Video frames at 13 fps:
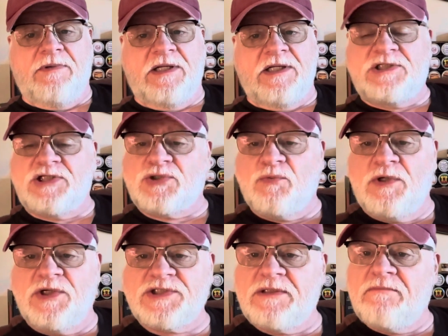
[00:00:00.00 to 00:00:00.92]
but it just
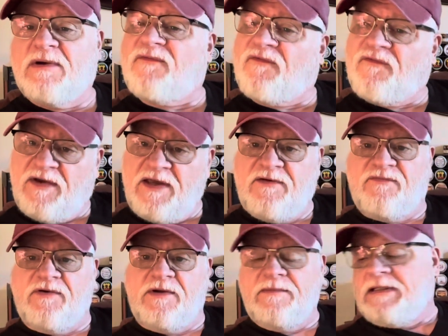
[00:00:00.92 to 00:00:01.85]
wasn't my favorite.